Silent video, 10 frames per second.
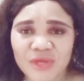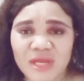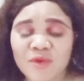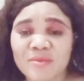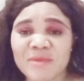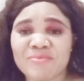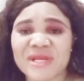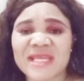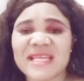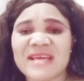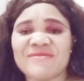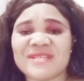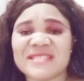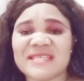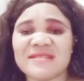They will be bringing
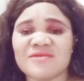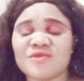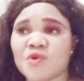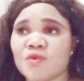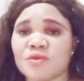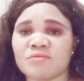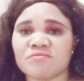everything to